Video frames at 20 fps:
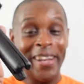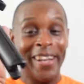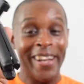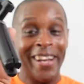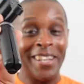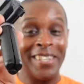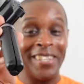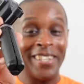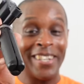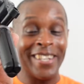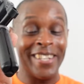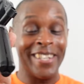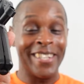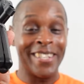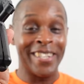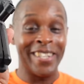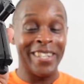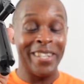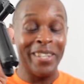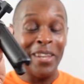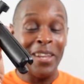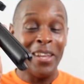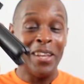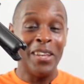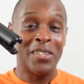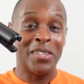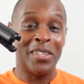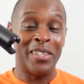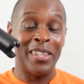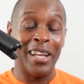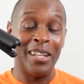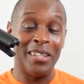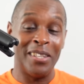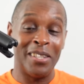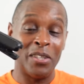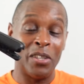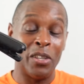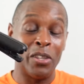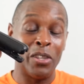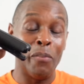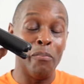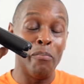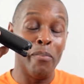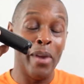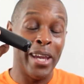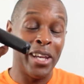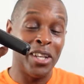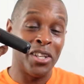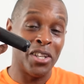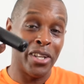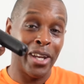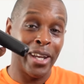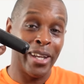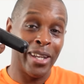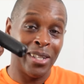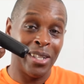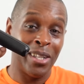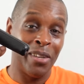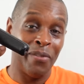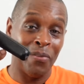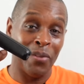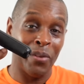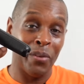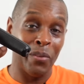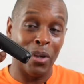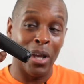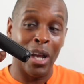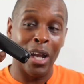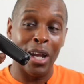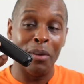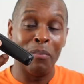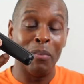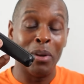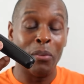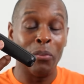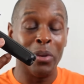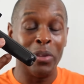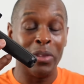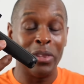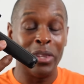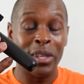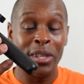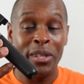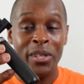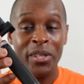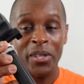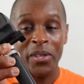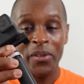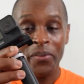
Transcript: as you can see. So that's the major negative um, with this.